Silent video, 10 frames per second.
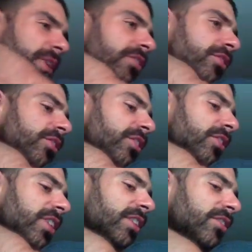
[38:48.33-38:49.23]
Stony
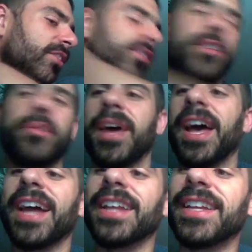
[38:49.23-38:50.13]
Silence is so
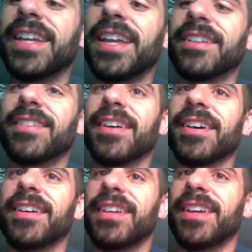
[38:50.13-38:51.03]
bad. He can't
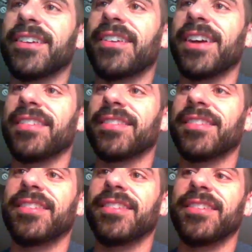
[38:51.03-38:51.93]
crack his
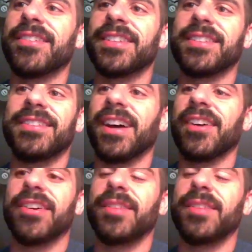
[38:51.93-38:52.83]
clues, and it's not
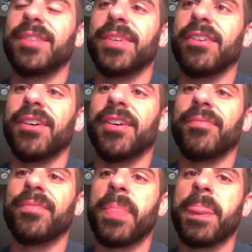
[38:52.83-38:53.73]
hurting me at all.
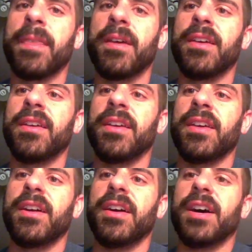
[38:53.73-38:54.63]

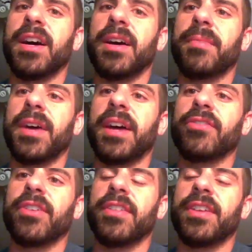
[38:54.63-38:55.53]
I
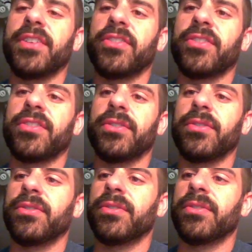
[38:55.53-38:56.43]
draw this
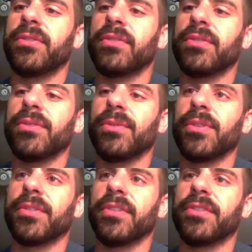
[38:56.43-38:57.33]

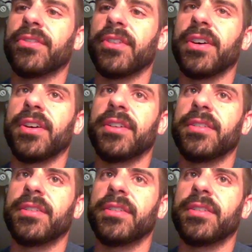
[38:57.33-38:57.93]
worthless draw.